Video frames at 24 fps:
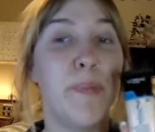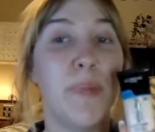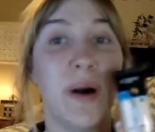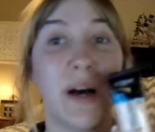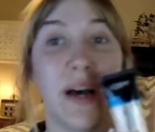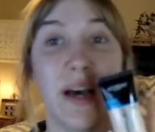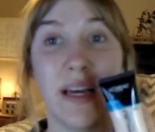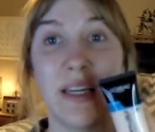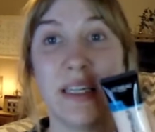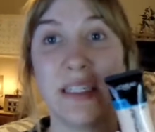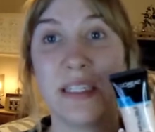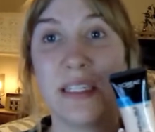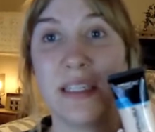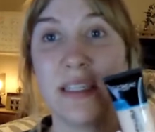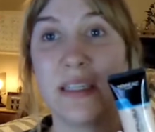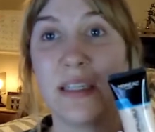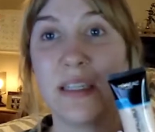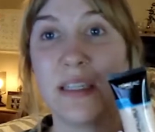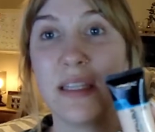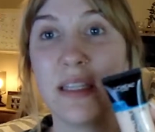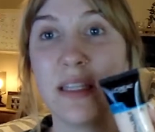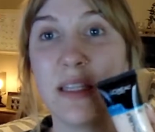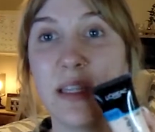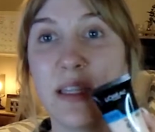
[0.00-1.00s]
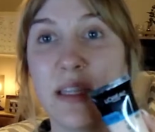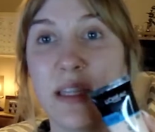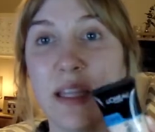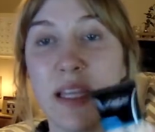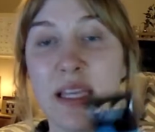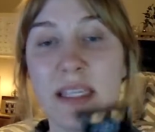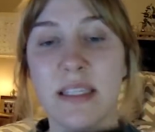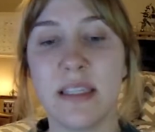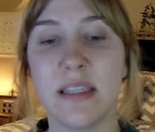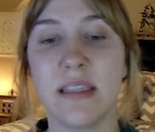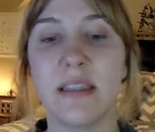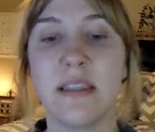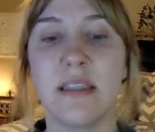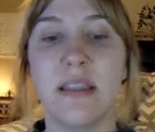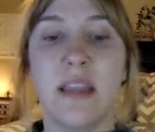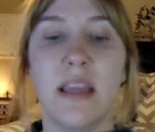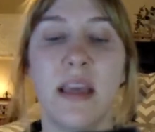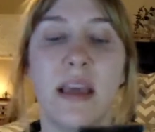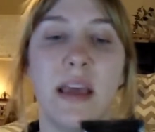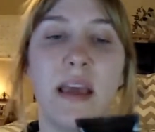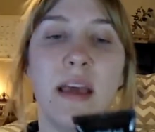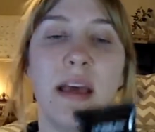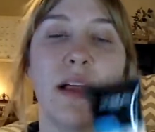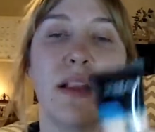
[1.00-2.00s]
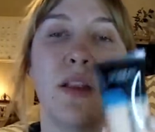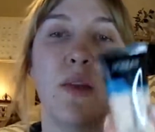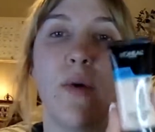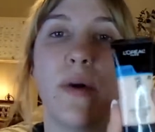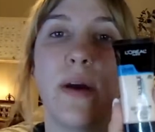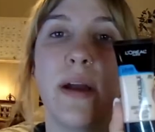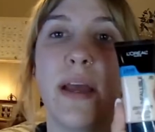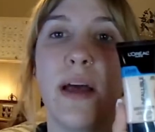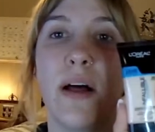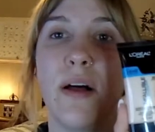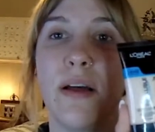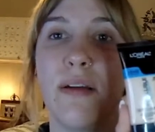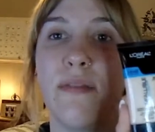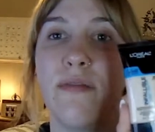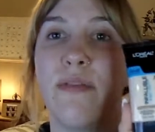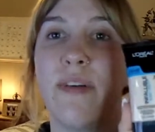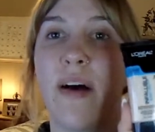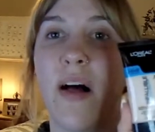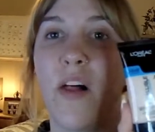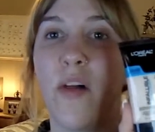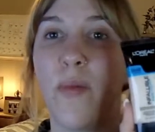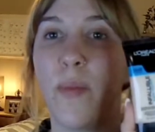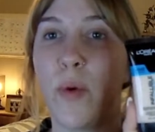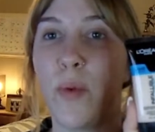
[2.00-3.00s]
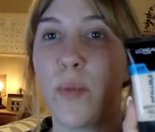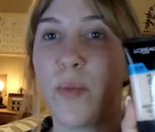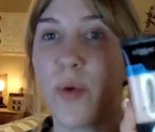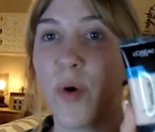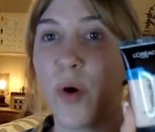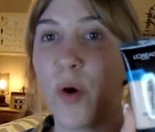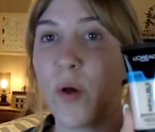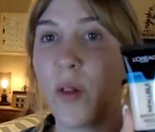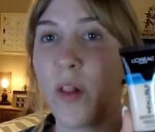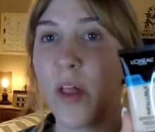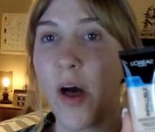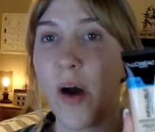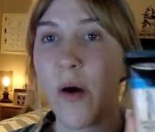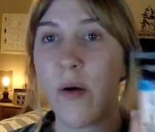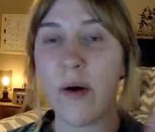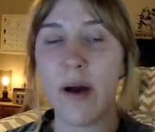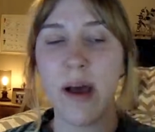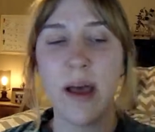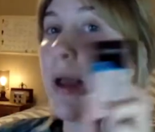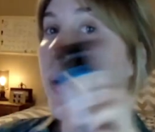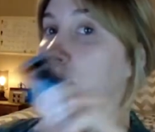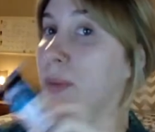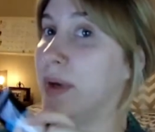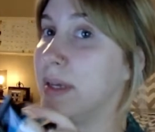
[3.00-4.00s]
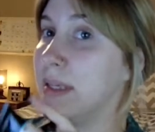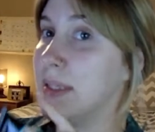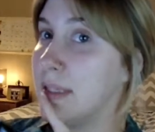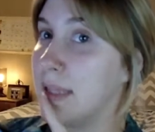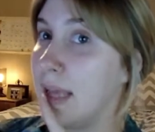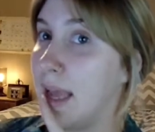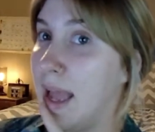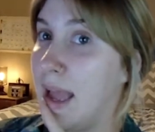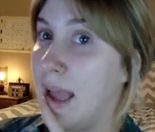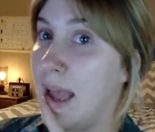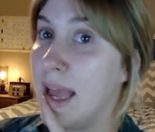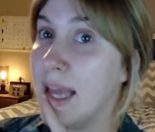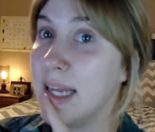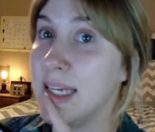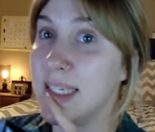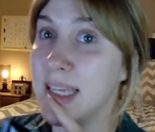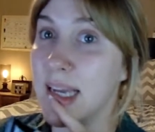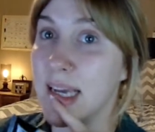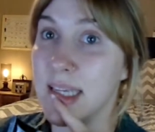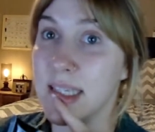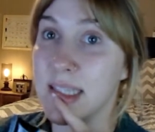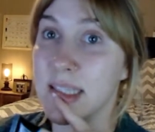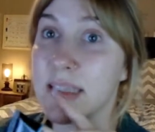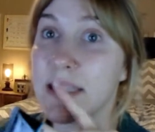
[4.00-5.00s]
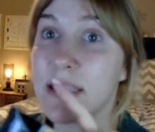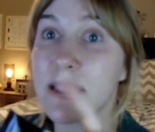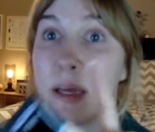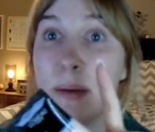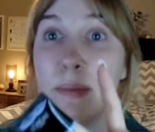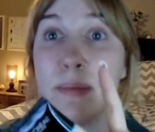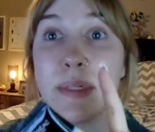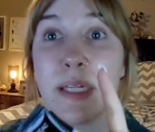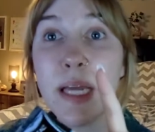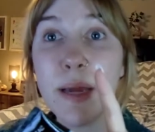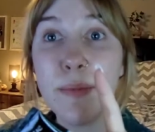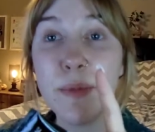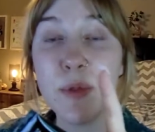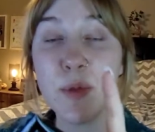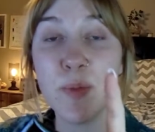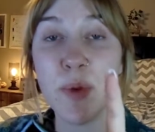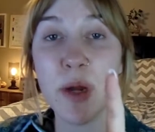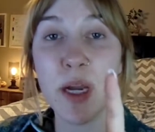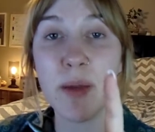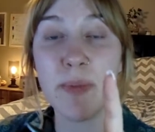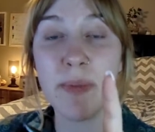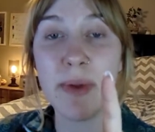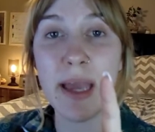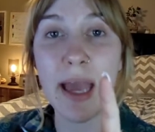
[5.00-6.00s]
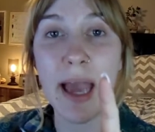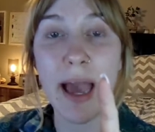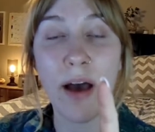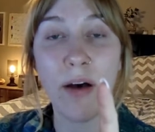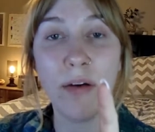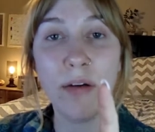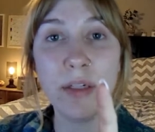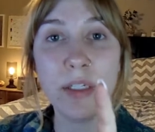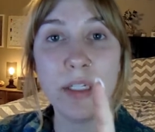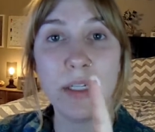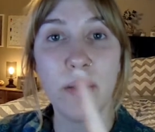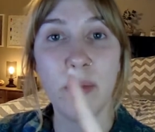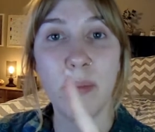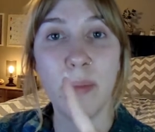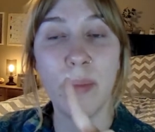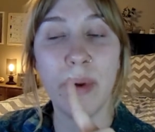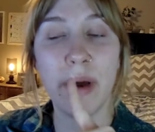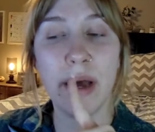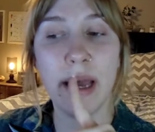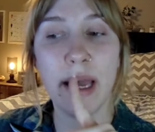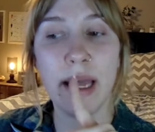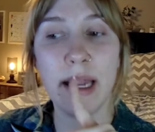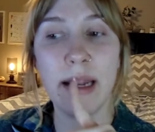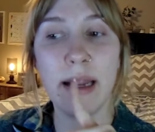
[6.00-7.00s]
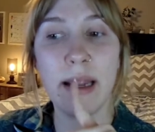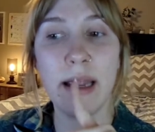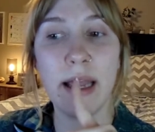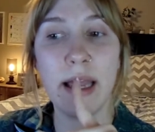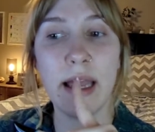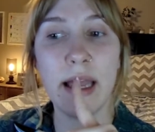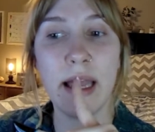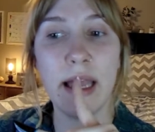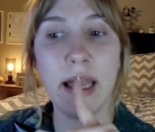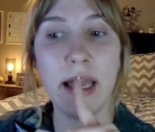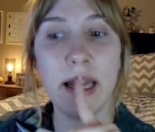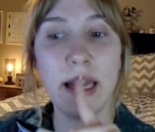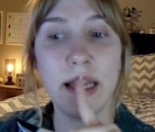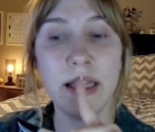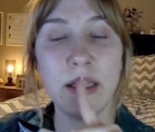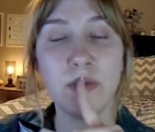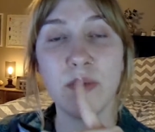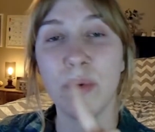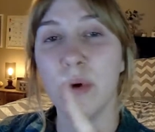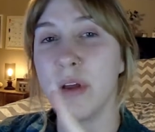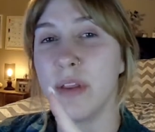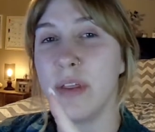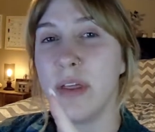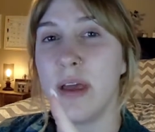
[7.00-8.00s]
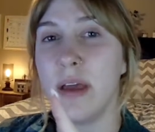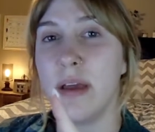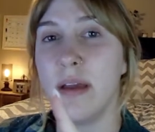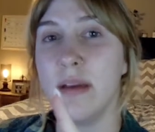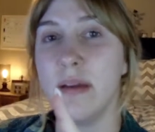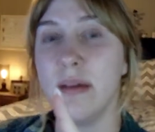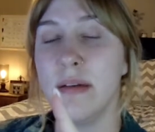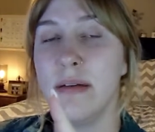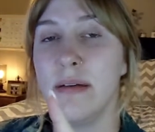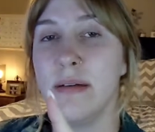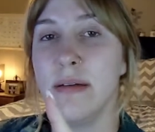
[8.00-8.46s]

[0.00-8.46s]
But this is the L'Oreal Infallible Pro Glow. I will say it does sometimes break me out, but it is worth it